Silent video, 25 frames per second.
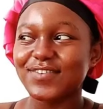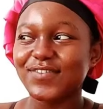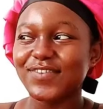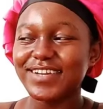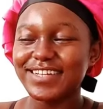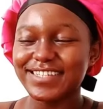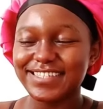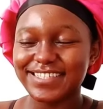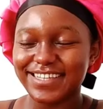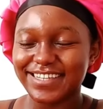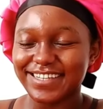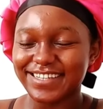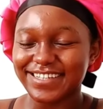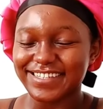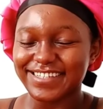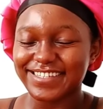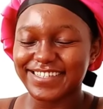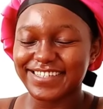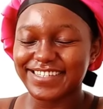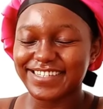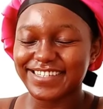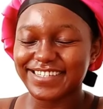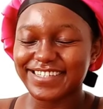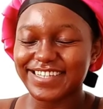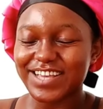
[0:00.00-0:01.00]
what is
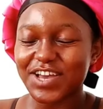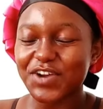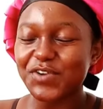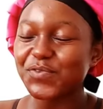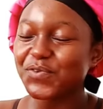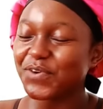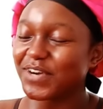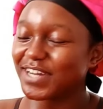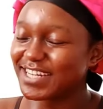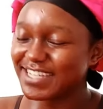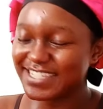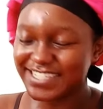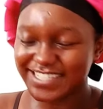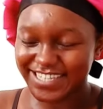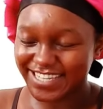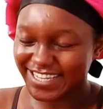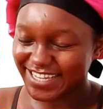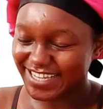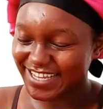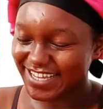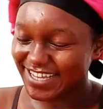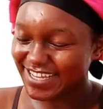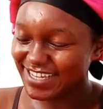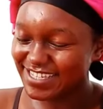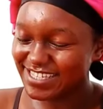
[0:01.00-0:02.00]
this
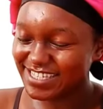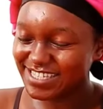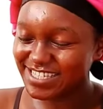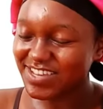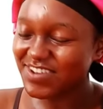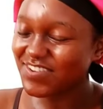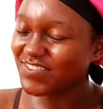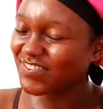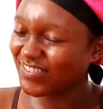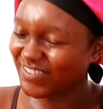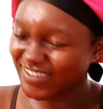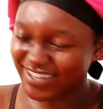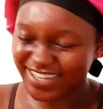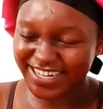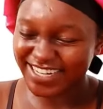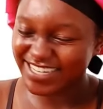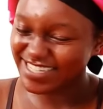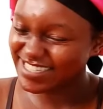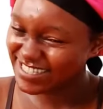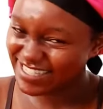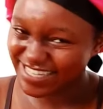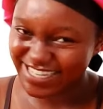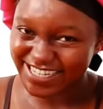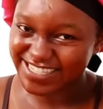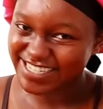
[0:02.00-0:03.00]

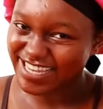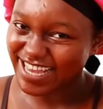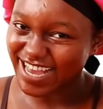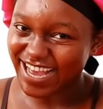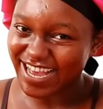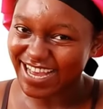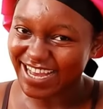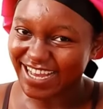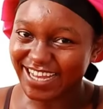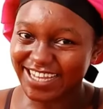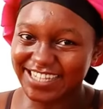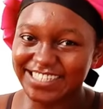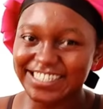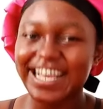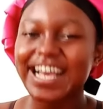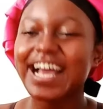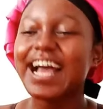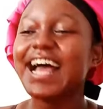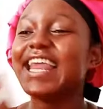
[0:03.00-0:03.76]
guys,